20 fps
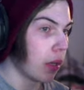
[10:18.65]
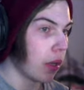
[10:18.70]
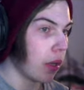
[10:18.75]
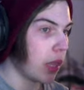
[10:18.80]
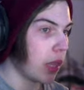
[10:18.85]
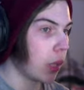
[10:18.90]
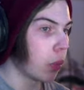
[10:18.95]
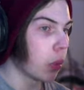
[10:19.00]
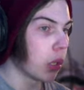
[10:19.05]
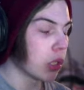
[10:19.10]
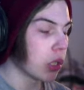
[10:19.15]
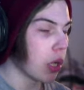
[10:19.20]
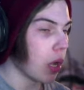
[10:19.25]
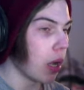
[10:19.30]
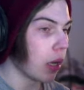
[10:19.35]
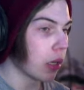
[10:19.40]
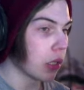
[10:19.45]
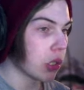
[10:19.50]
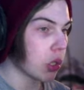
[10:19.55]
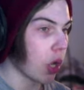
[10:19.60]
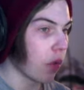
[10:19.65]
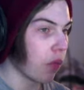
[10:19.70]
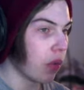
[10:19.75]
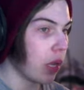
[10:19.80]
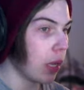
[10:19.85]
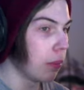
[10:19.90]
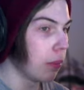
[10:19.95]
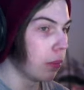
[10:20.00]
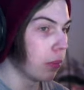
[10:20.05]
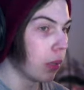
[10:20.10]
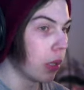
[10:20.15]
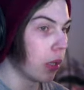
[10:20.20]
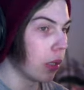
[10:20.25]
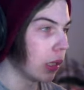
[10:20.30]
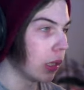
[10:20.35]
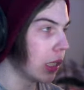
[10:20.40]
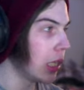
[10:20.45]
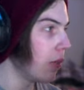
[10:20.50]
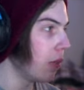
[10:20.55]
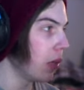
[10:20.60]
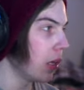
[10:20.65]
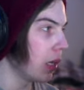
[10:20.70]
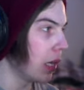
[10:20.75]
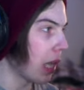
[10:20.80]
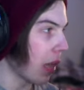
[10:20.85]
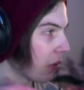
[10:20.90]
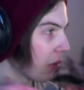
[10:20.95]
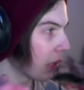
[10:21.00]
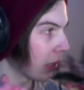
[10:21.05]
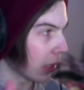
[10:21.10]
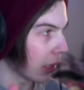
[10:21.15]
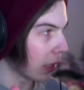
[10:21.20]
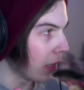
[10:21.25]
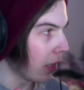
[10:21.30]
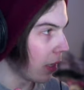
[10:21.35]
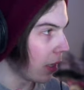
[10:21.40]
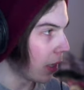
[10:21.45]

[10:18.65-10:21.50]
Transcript: there were talks of him leaving indefinitely.